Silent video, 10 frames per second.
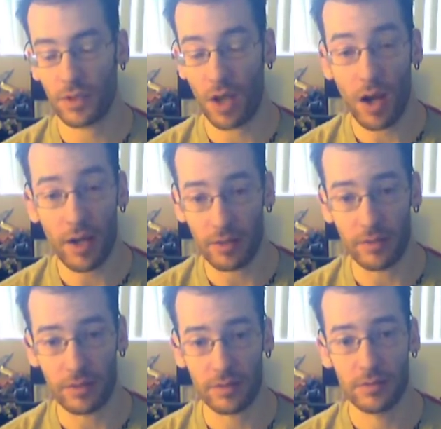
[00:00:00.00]

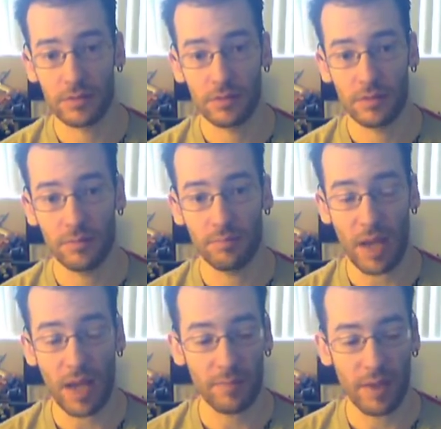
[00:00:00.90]
tired
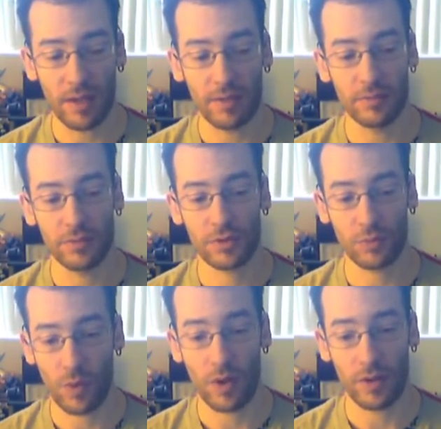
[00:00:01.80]
Batman
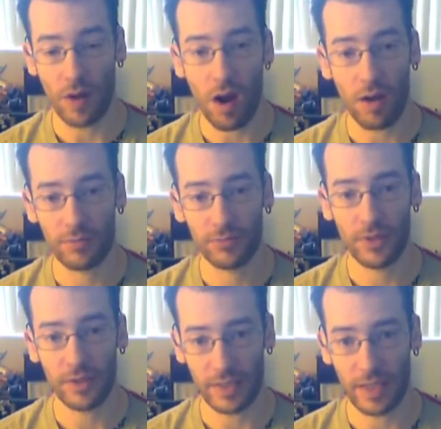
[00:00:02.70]
squaring off
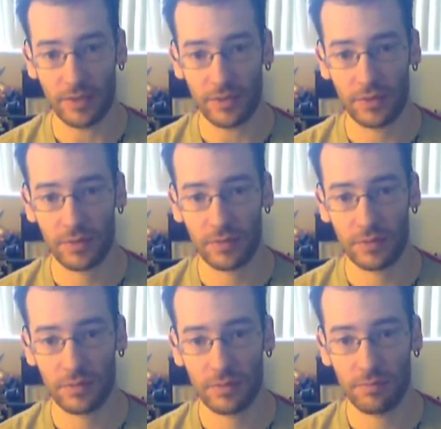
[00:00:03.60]

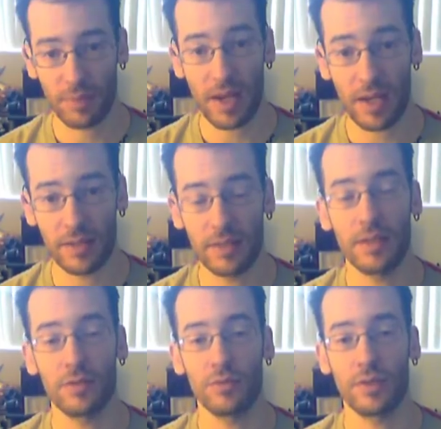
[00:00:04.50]
against Bane, and
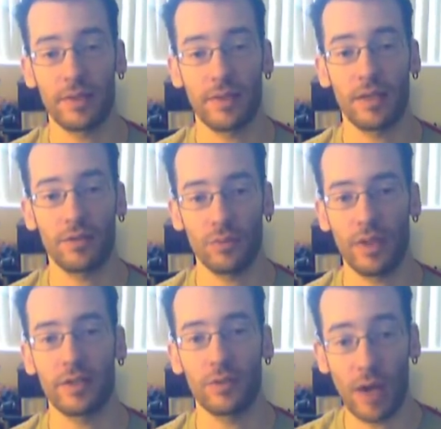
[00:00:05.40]
then you get that
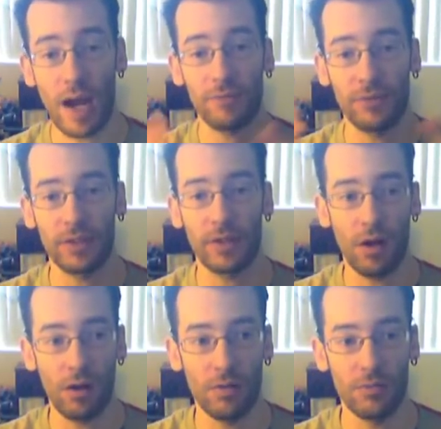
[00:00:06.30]
great graphic
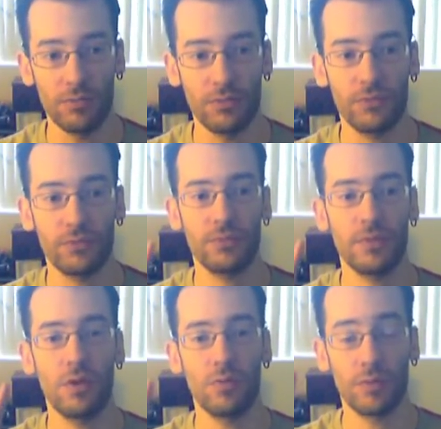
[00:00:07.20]
of,
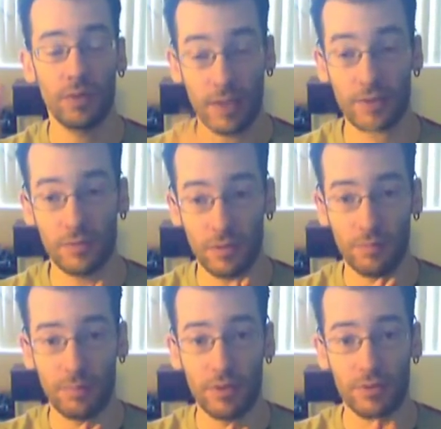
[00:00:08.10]
that
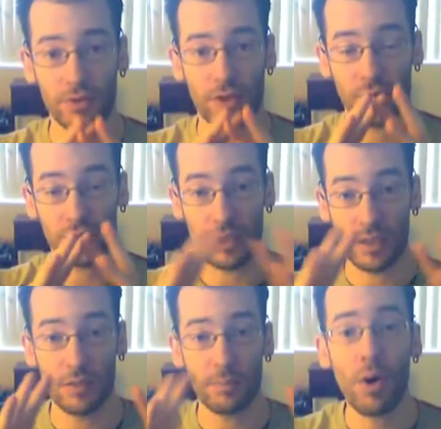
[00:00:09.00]
appears essentially
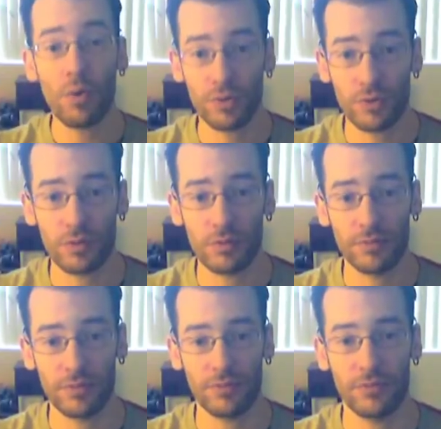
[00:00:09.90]
in the poster
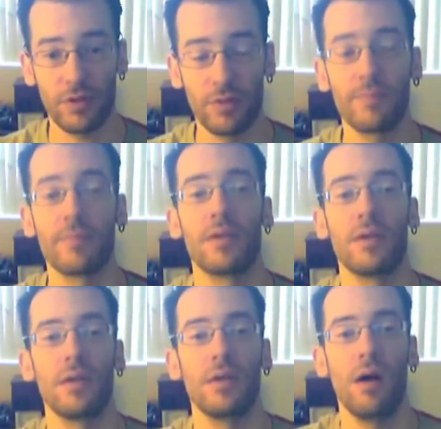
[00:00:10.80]
for the film,
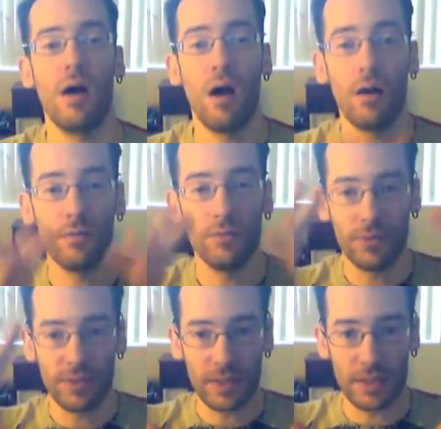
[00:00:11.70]

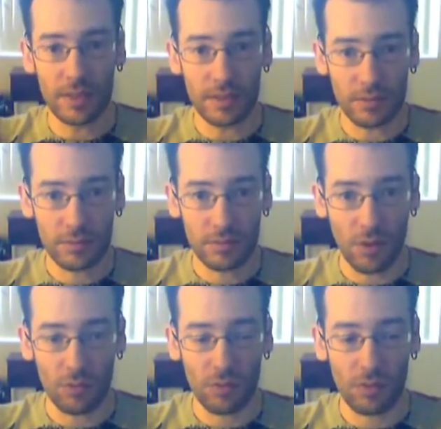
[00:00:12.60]
of the,
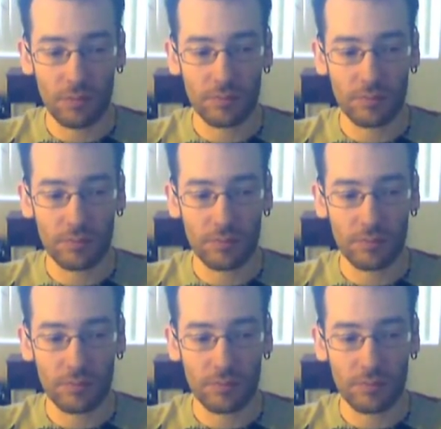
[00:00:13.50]
kind